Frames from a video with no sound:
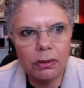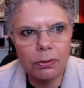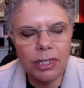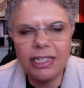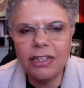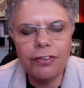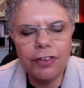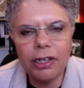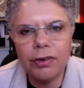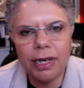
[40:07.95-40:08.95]
We're still
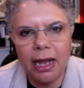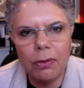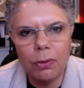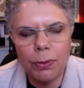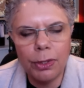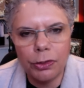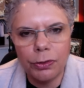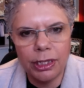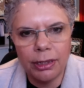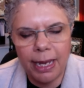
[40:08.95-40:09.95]
figuring out what we're
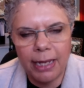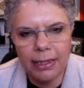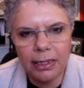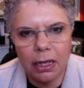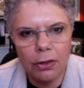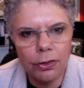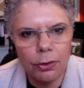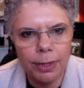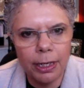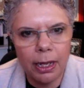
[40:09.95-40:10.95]
doing about
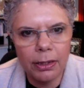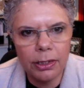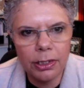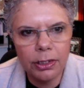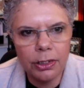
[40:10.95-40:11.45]
Sculthorpe and others.